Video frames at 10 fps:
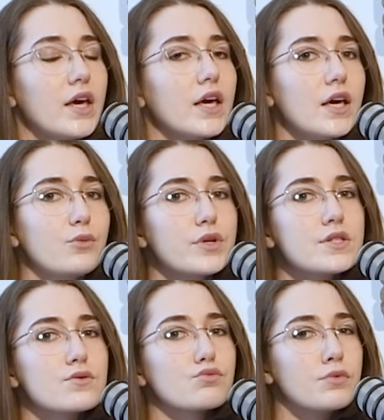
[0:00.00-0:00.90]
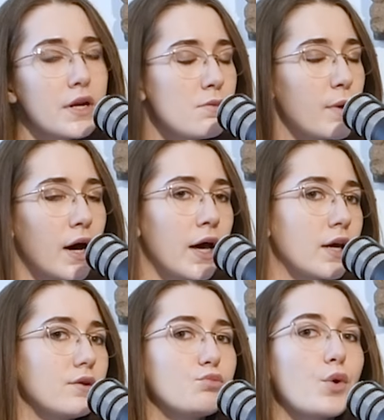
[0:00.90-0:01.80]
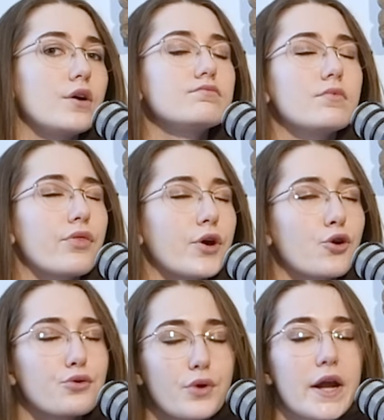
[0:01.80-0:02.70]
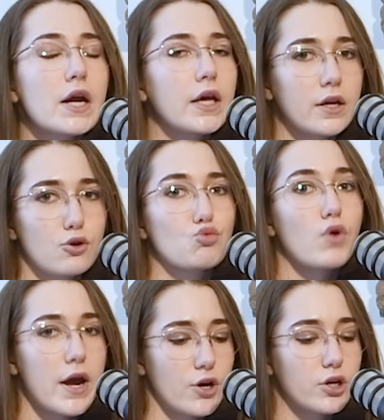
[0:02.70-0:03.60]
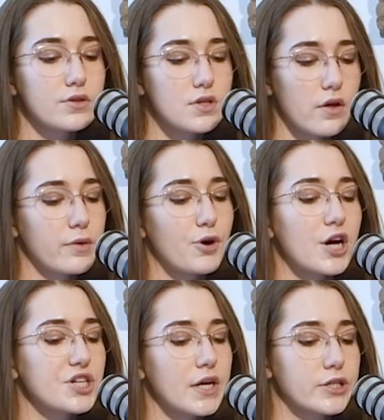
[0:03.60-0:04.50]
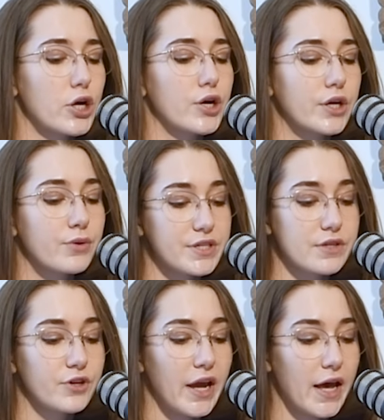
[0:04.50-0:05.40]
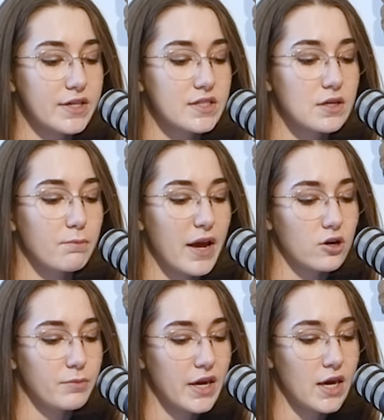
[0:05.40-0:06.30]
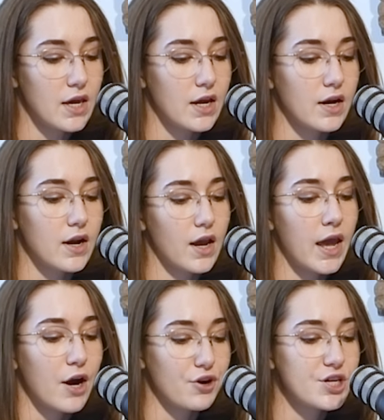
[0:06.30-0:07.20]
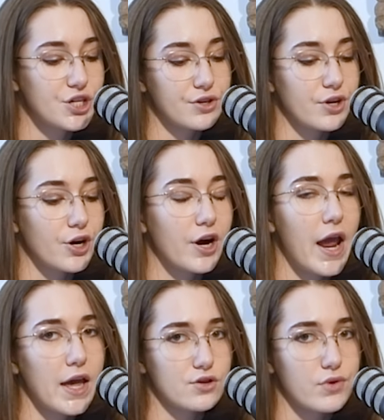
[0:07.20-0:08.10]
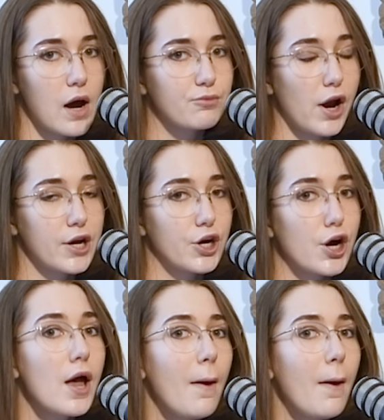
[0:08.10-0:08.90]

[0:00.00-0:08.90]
It was written by, well, the credited writers on the project are Christopher Guest, Michael McKean, Harry Shearer, and Rob Reiner.